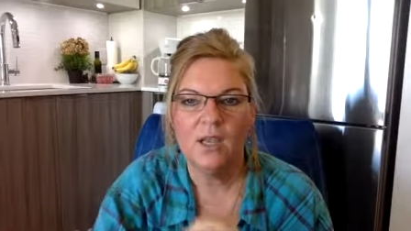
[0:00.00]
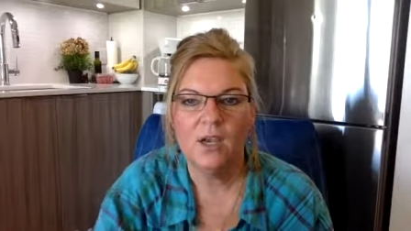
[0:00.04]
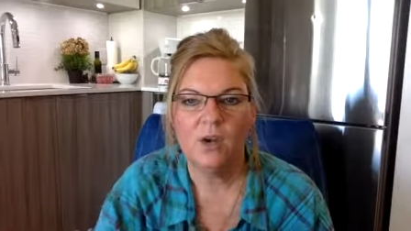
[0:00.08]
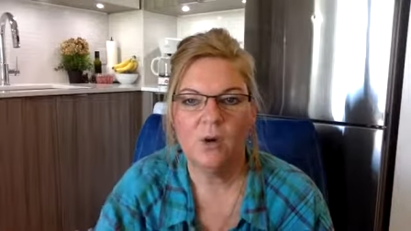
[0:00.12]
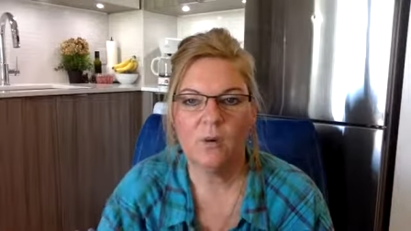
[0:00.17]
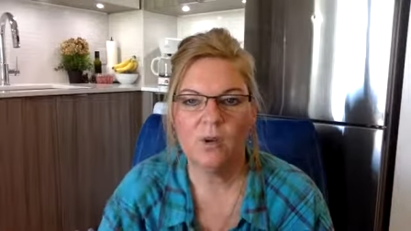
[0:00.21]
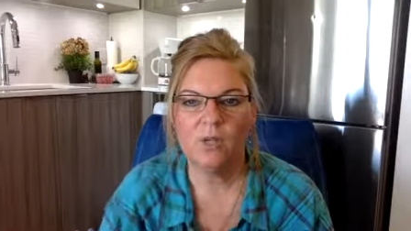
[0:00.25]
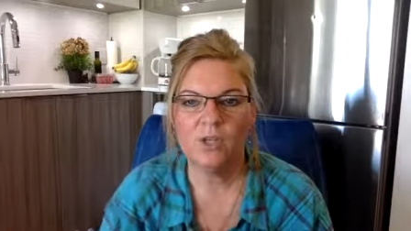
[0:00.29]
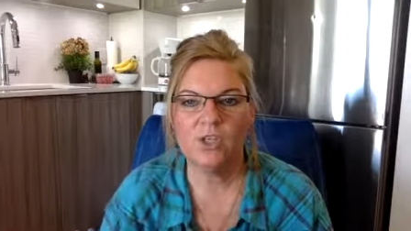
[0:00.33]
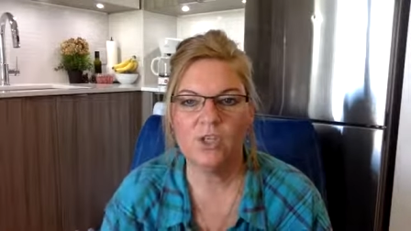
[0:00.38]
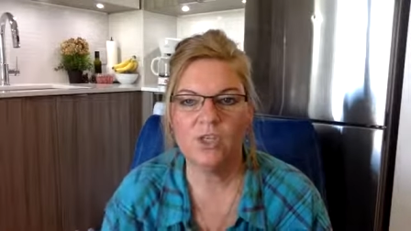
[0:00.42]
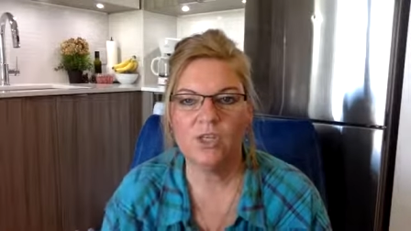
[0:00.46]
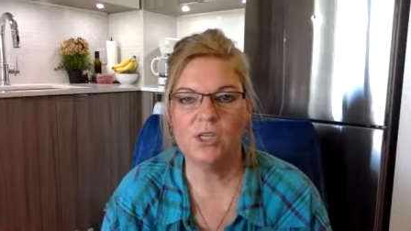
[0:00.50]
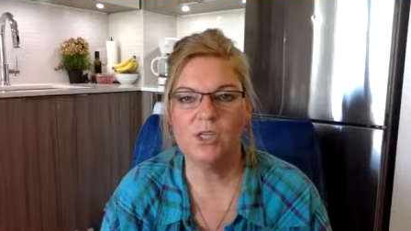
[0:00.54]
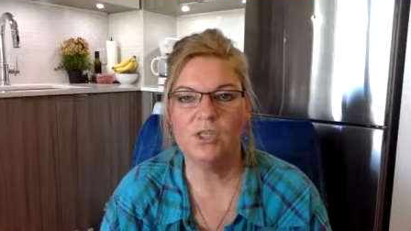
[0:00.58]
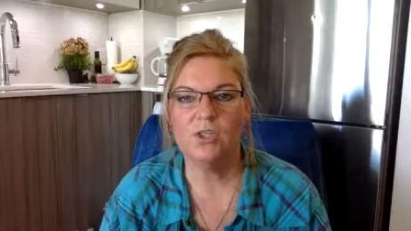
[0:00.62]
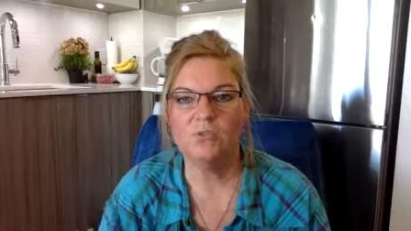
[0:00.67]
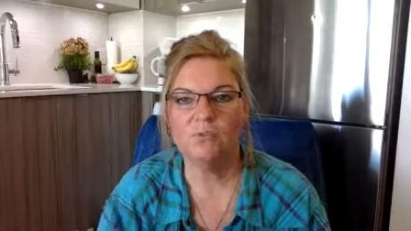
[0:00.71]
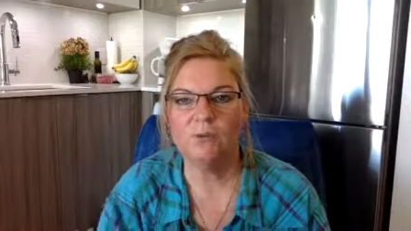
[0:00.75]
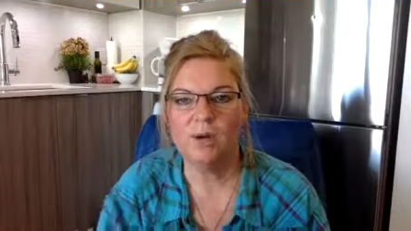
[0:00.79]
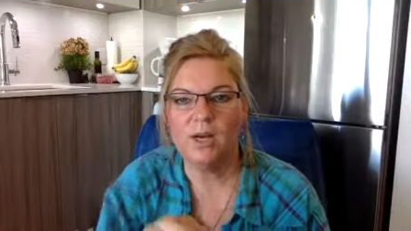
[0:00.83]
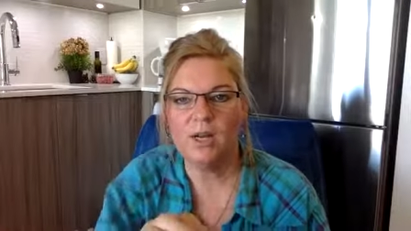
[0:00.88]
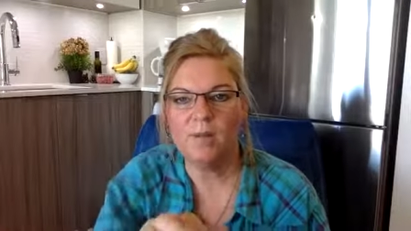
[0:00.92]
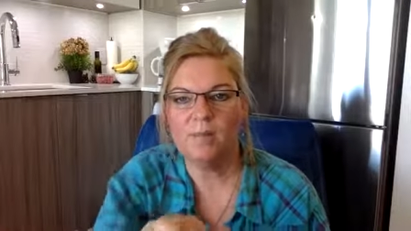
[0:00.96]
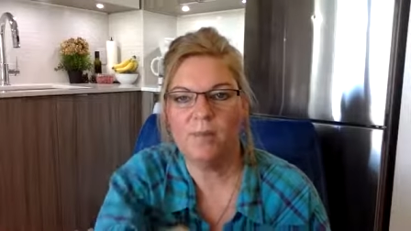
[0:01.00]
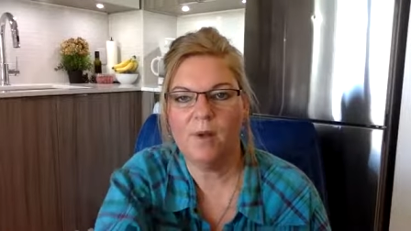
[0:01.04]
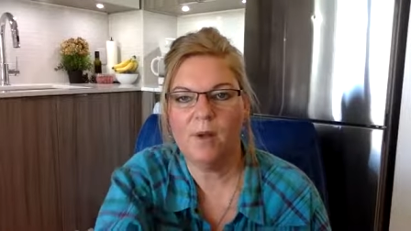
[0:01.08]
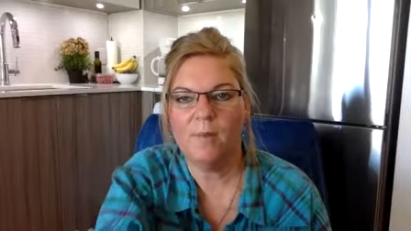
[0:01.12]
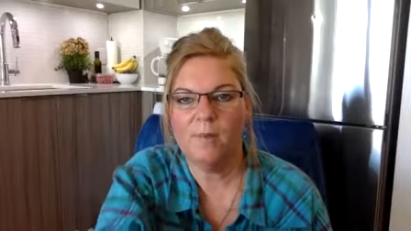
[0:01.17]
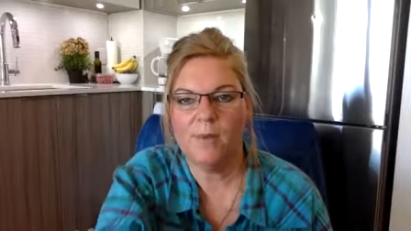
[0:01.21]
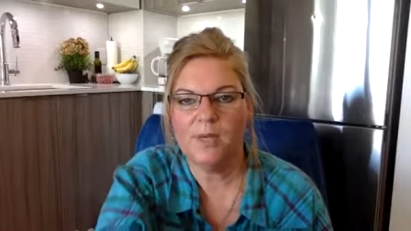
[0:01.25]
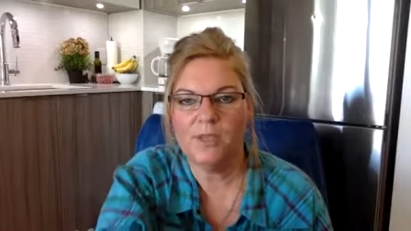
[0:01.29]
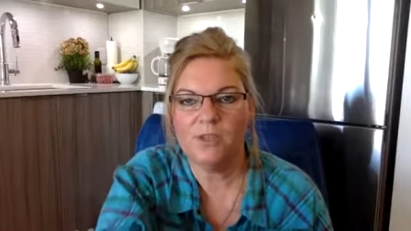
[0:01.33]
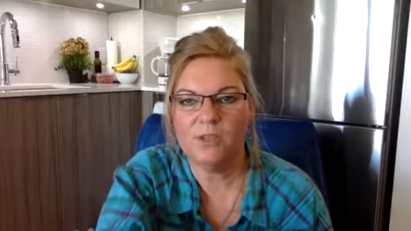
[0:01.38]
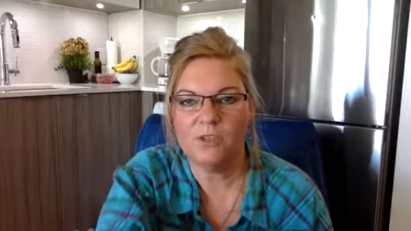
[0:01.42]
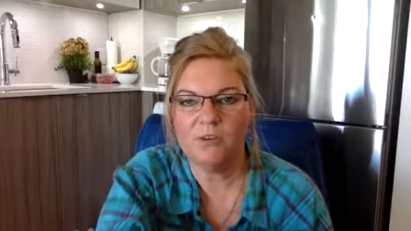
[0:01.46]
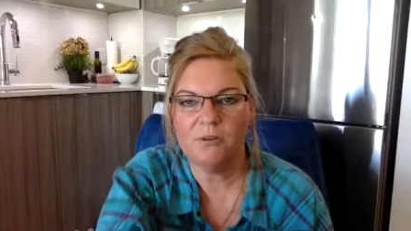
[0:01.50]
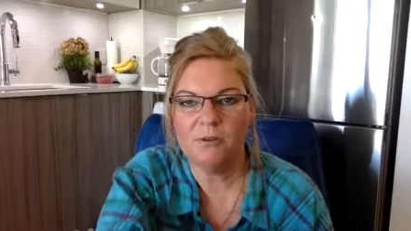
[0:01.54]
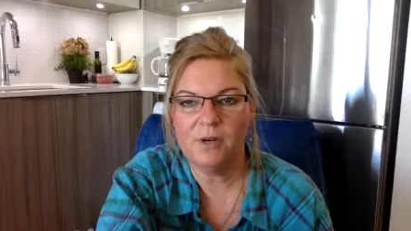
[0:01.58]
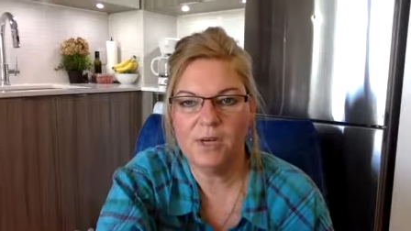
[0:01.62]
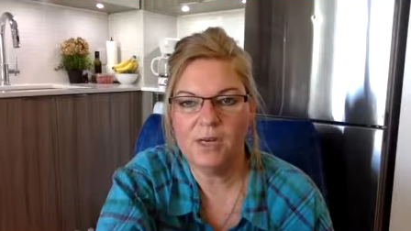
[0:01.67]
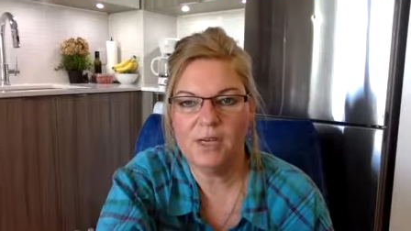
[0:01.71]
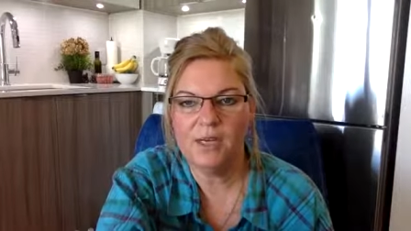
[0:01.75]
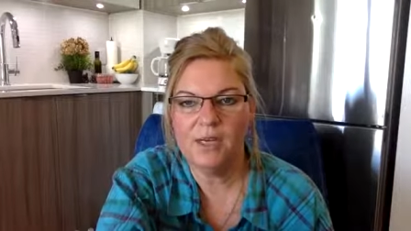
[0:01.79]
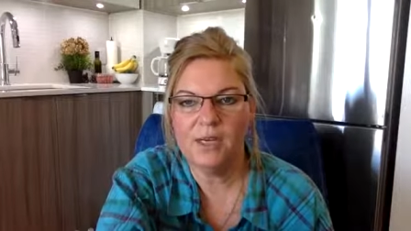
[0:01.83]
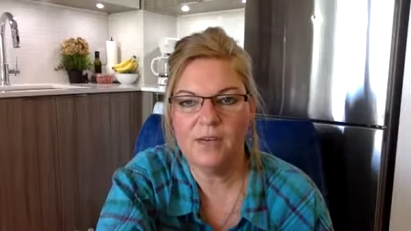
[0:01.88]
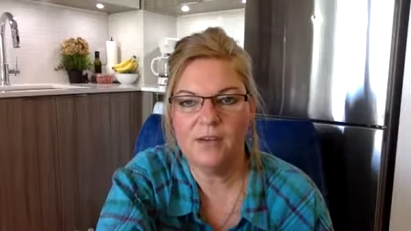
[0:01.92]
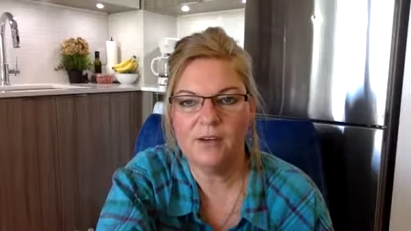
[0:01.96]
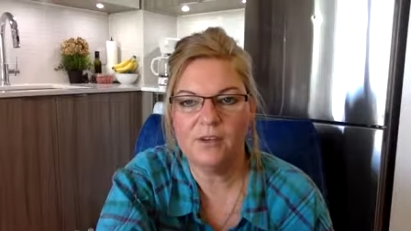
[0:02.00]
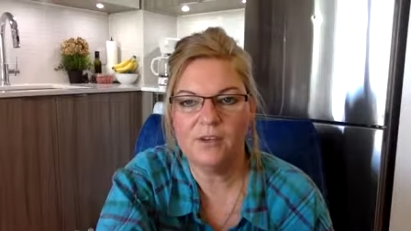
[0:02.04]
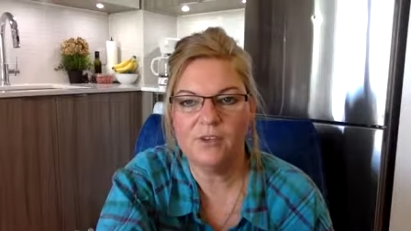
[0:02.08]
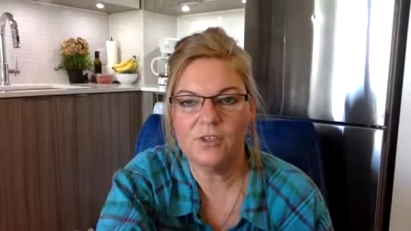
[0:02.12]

questions right up on my screen here